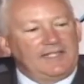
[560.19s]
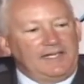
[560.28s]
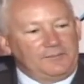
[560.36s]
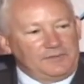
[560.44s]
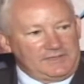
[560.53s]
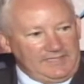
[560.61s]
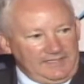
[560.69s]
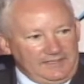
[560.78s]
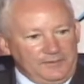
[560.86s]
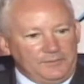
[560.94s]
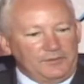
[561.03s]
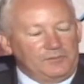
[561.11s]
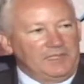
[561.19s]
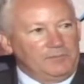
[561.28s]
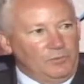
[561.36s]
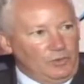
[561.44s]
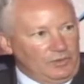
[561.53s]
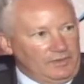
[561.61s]
I would tell you would be
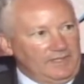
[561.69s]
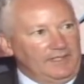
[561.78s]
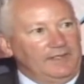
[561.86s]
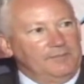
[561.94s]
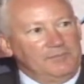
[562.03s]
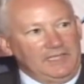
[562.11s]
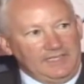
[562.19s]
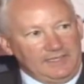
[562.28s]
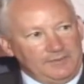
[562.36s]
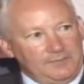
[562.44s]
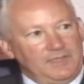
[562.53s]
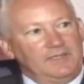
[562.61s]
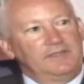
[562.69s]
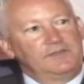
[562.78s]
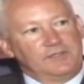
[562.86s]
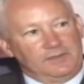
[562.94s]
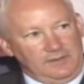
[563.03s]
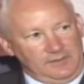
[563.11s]
more a medium
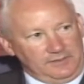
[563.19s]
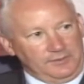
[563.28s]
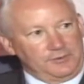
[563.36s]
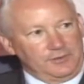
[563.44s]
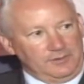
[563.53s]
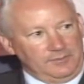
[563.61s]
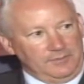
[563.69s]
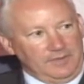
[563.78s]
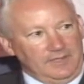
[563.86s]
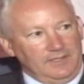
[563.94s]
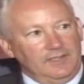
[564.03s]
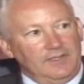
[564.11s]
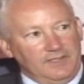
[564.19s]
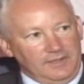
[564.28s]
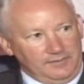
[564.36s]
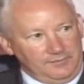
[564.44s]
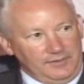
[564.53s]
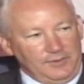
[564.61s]
to longer term
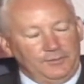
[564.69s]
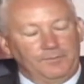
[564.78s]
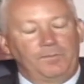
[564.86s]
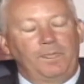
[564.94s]
view.